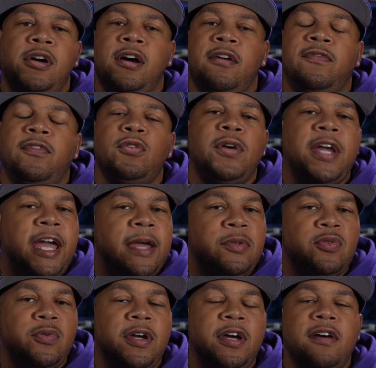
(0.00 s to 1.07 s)
Flu Game
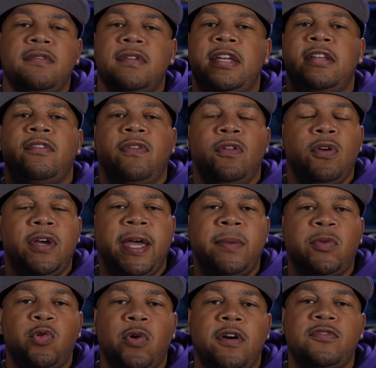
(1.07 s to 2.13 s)
12s, and the Flu Game
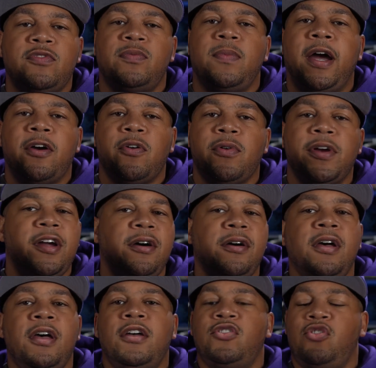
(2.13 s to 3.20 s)
12s is my Grail.
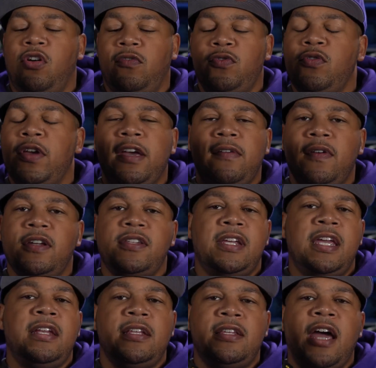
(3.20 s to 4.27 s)
So if you give us
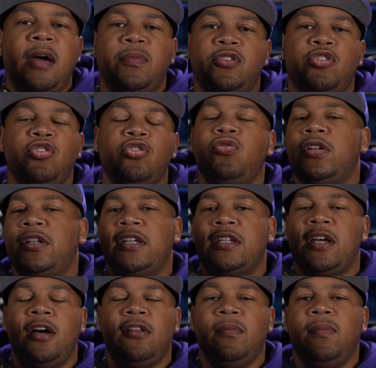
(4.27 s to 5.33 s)
any type of shoe in this
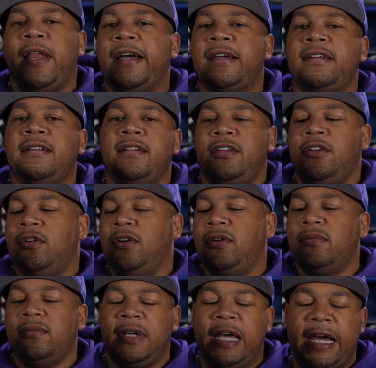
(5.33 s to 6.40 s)
color blocking,
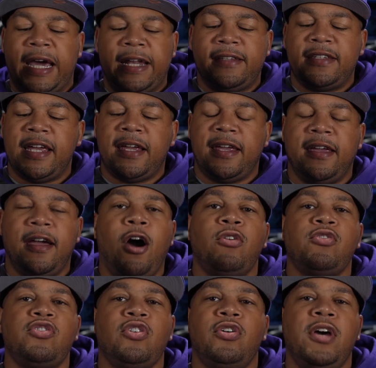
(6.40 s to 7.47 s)
I got to take it.
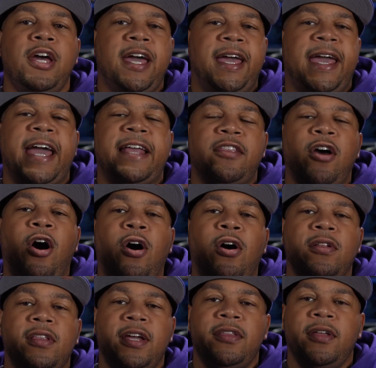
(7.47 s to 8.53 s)
Also, it had the
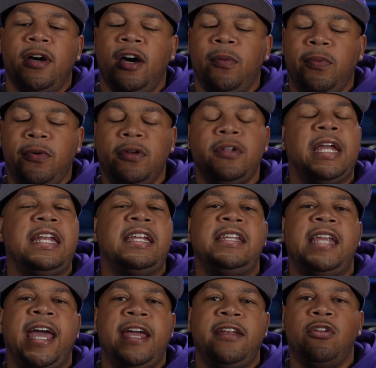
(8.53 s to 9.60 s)
all leather upper. They didn't
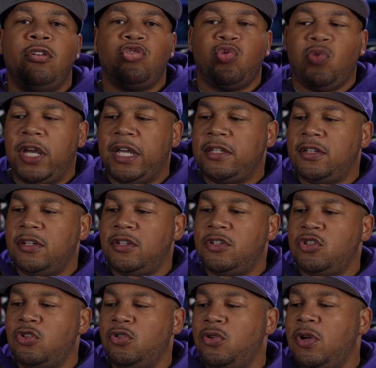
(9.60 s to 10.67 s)
add no suede to the
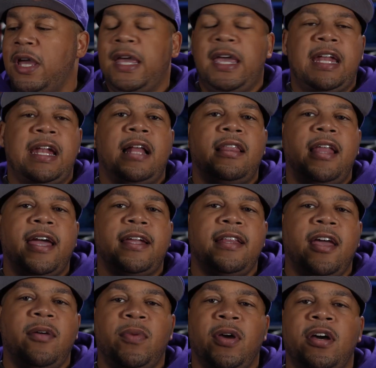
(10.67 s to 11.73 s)
shoe, and I like
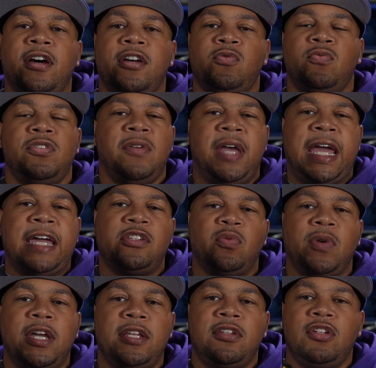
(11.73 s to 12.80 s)
that because when you add
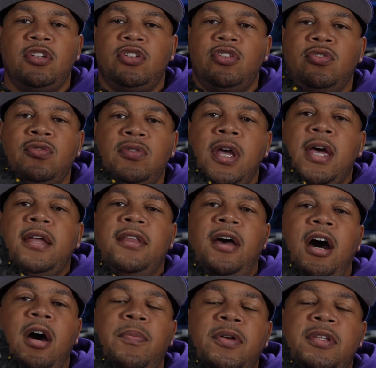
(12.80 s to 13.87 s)
suede to the shoe, the
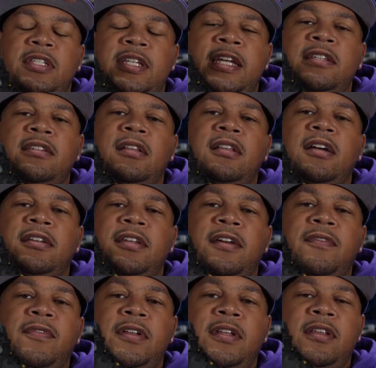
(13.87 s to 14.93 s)
upper tends to look
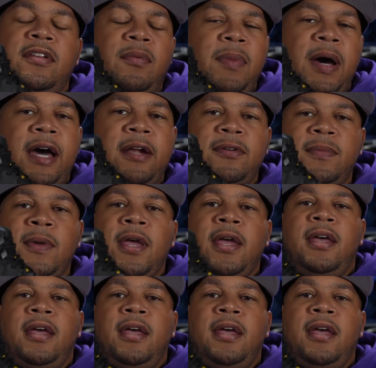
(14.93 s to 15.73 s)
different than the bottom.